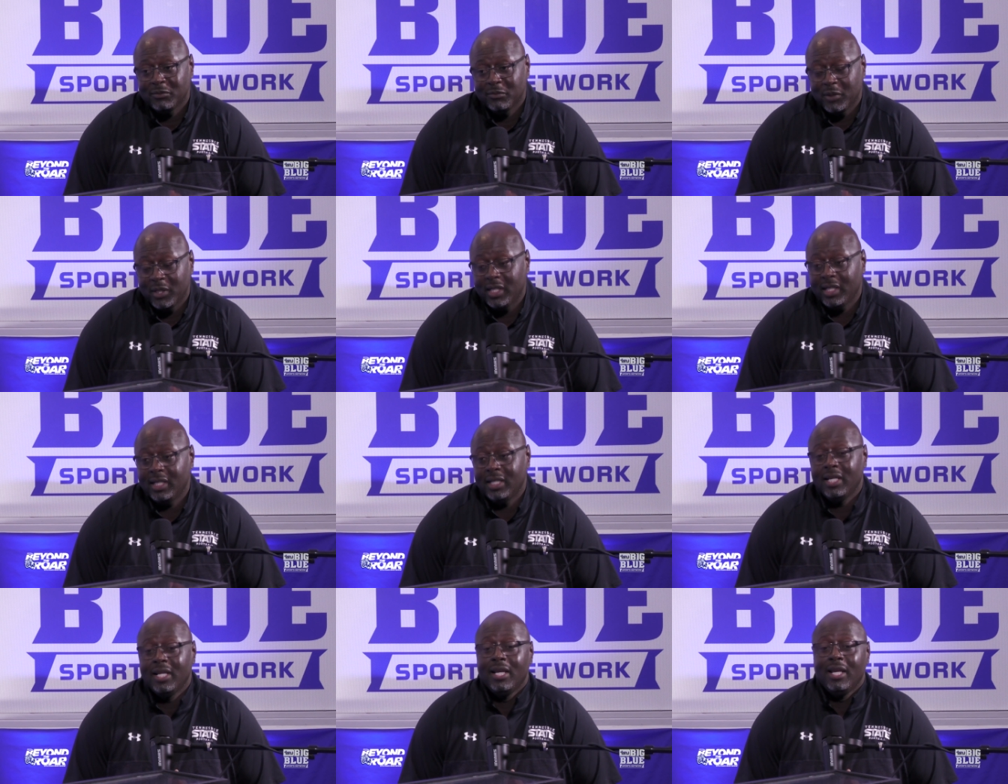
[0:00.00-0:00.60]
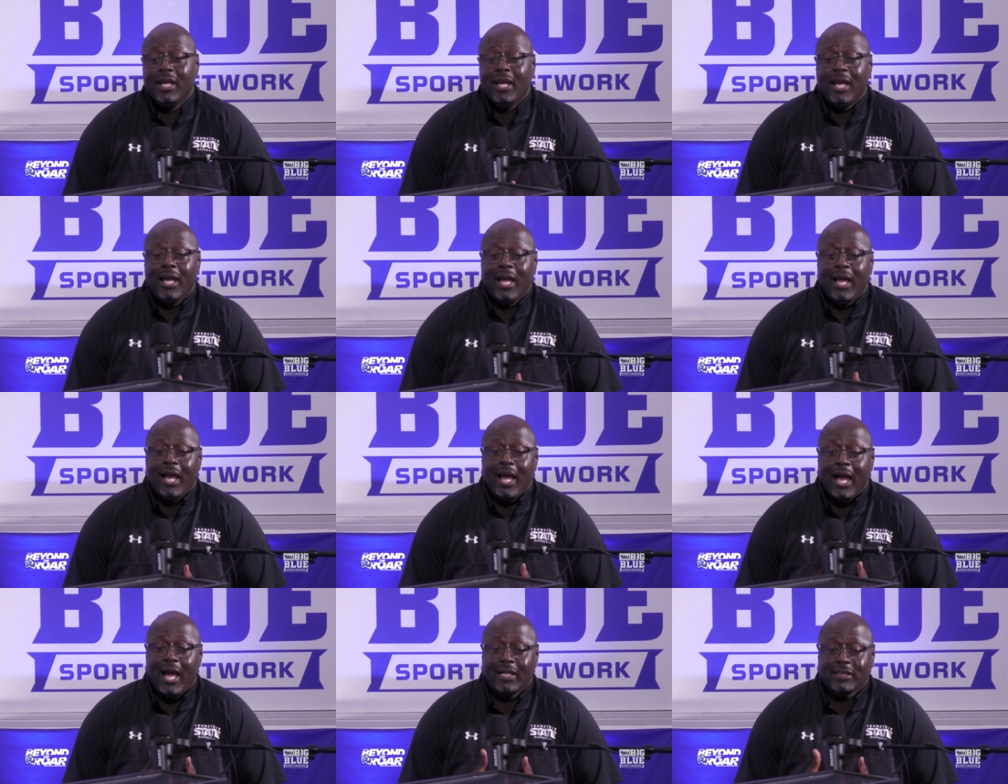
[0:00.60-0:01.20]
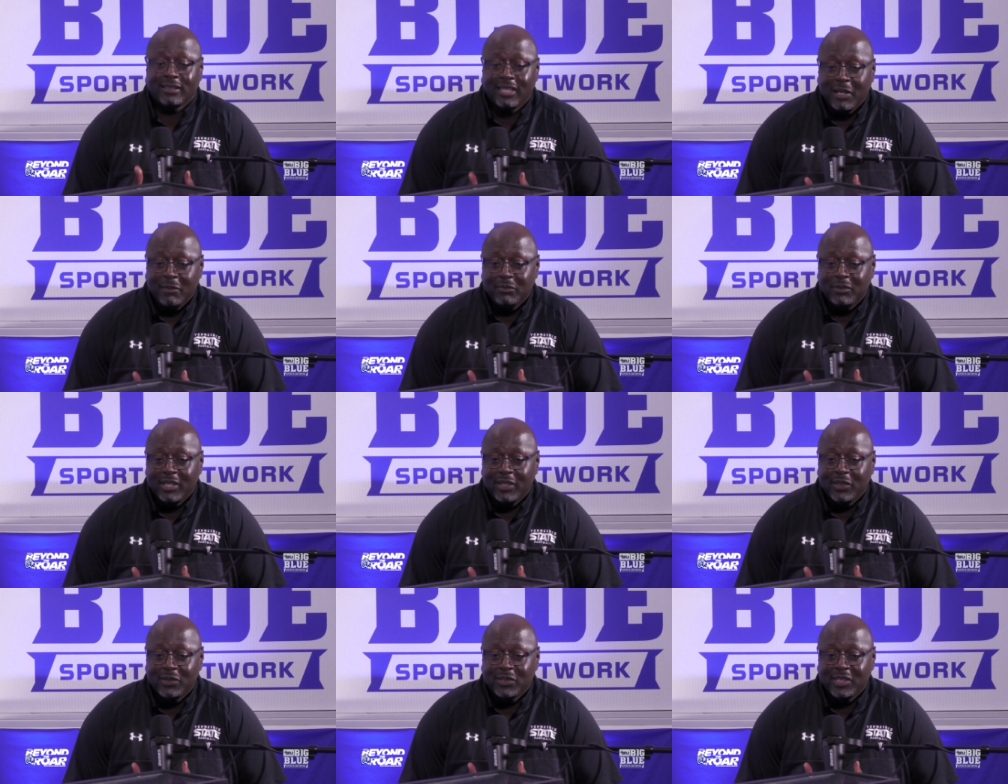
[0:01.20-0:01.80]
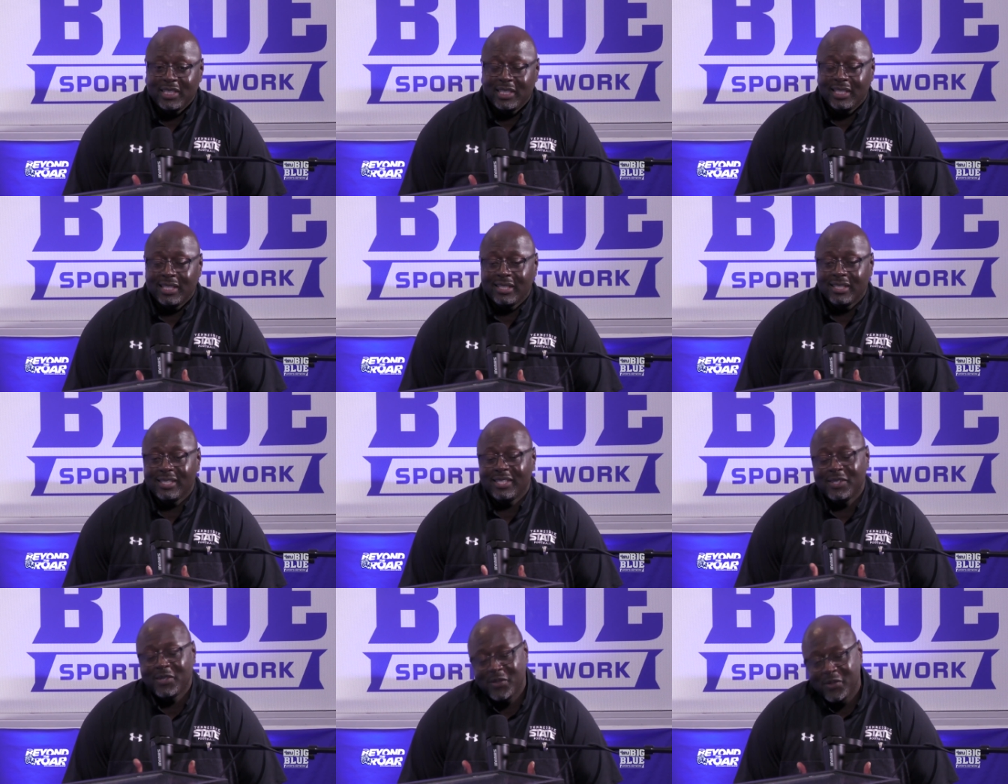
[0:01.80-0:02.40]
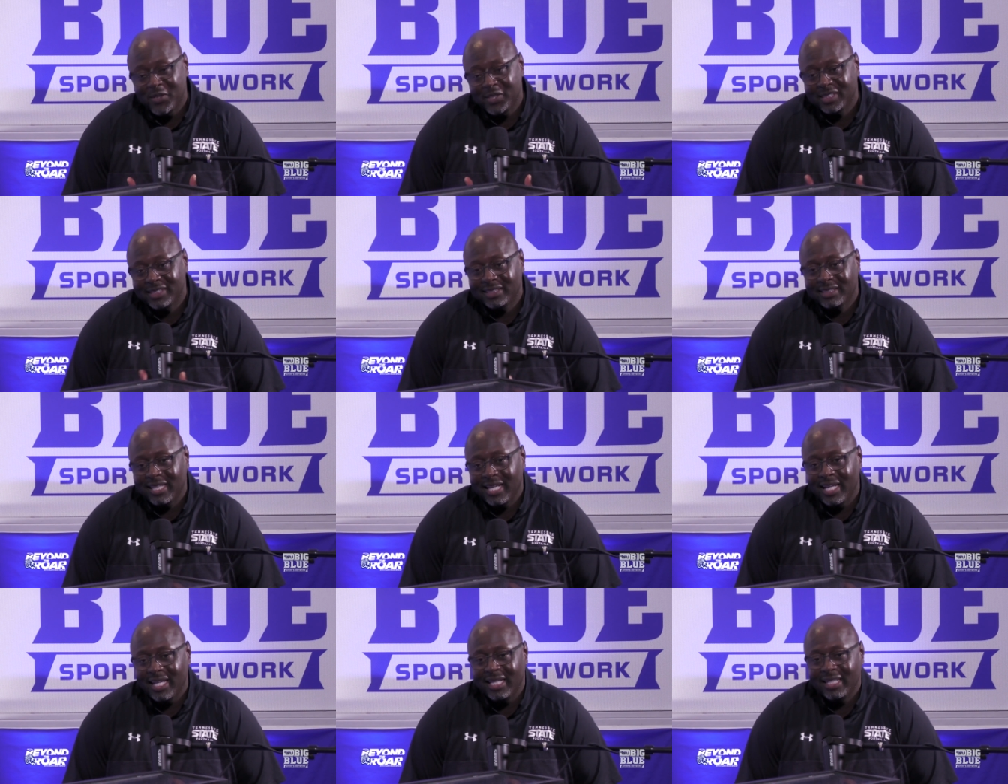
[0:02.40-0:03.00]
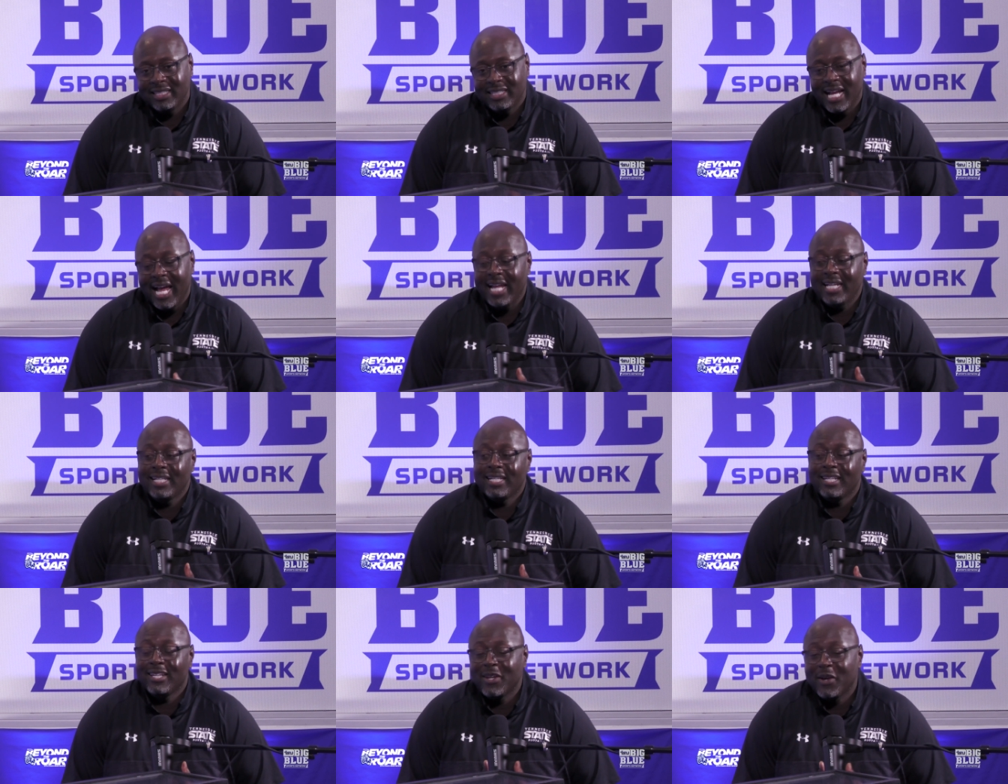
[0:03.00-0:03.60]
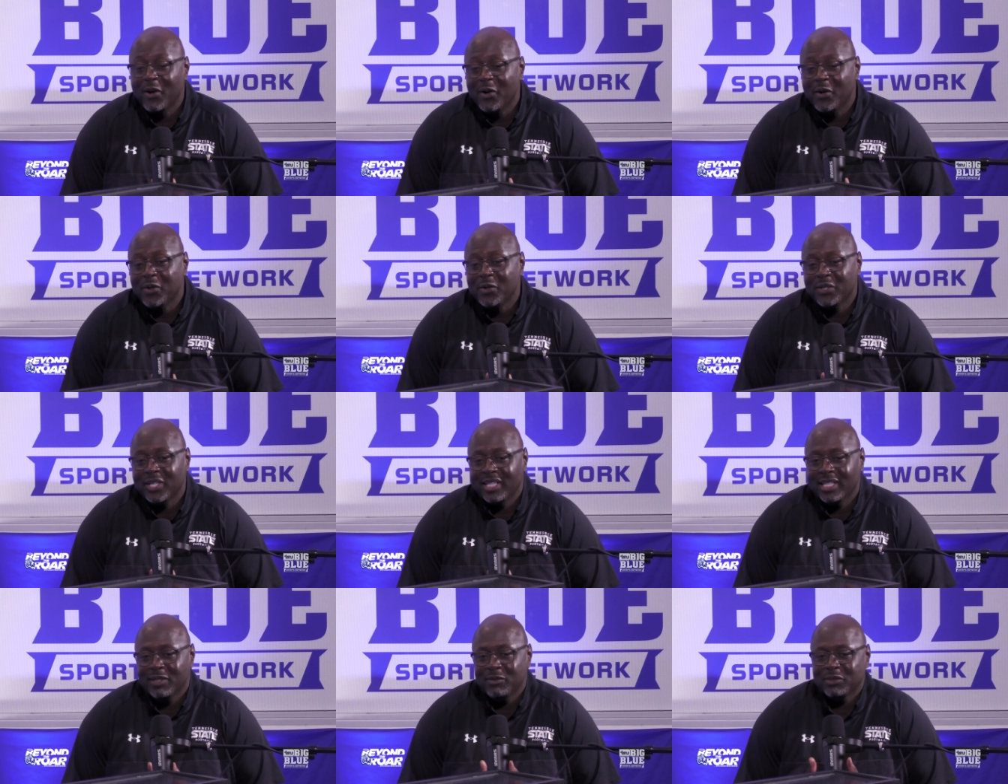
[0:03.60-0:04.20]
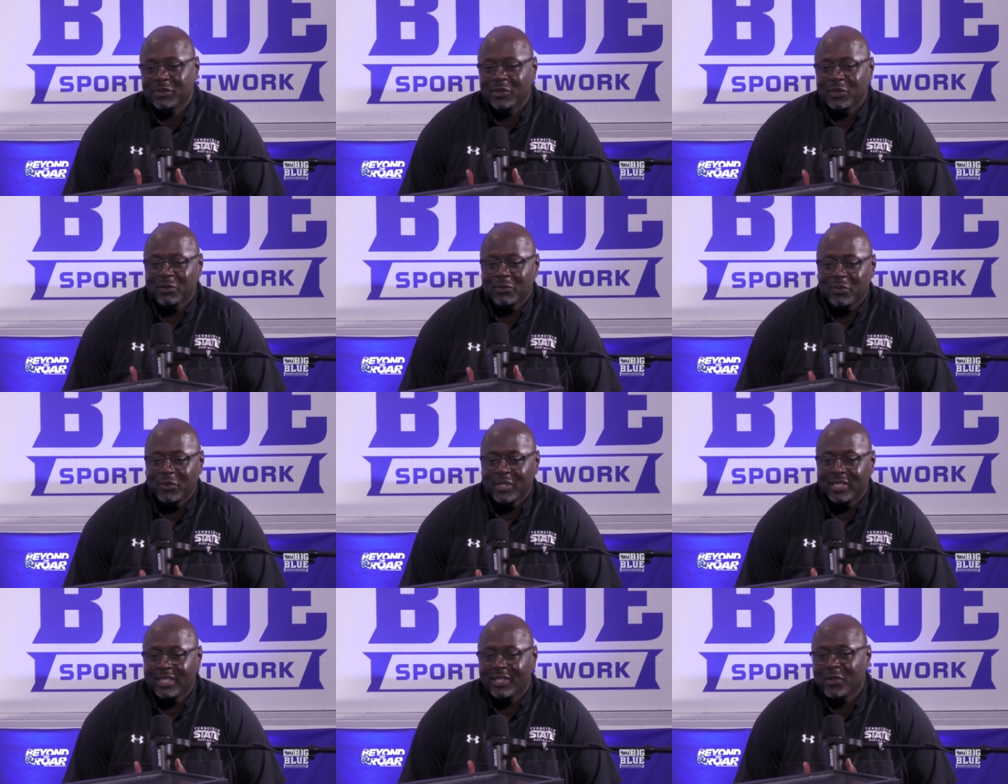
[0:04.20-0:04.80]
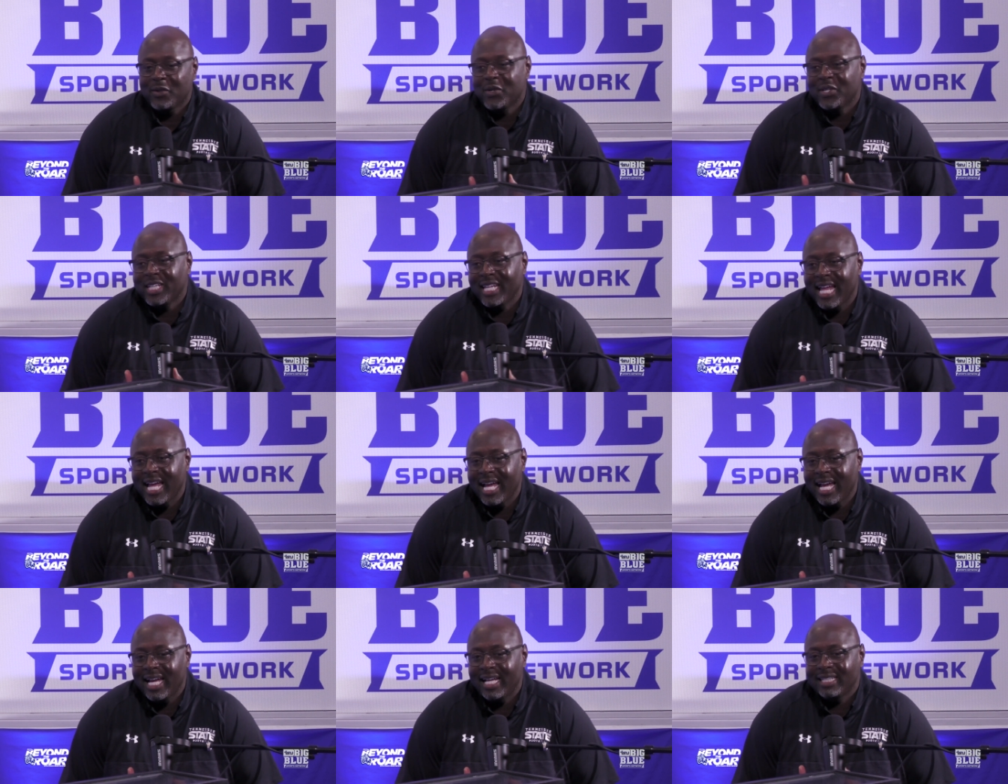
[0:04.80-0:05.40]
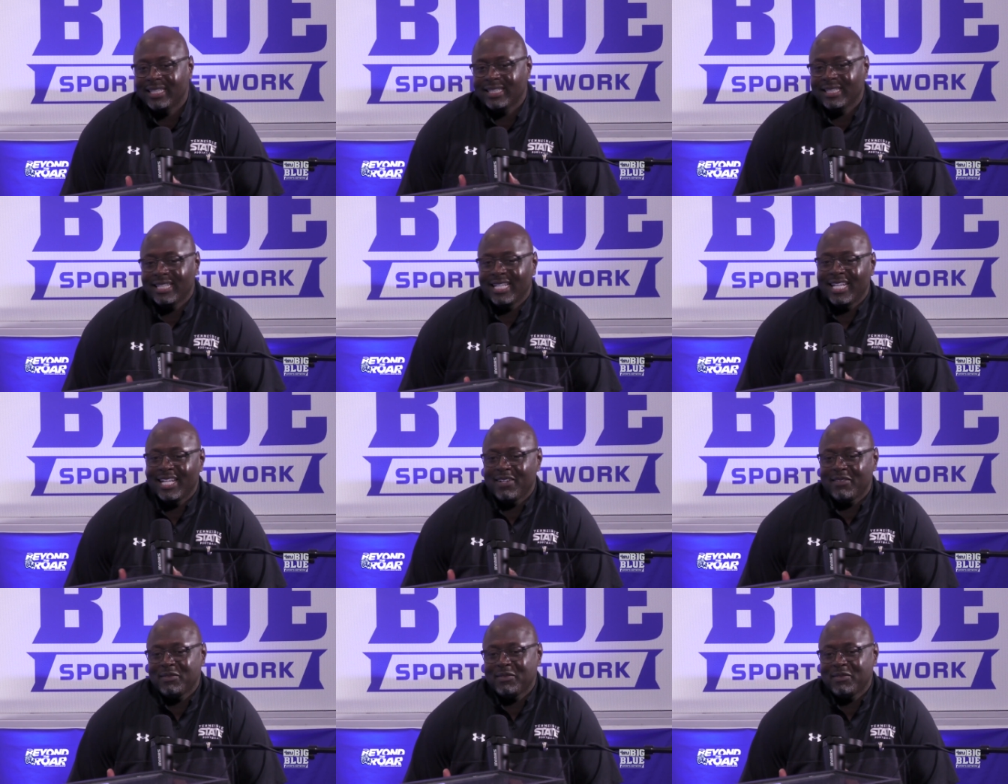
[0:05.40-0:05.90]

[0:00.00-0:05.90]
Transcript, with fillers: But I stepped out there on the stage. I didn't know that he was going to put it online and let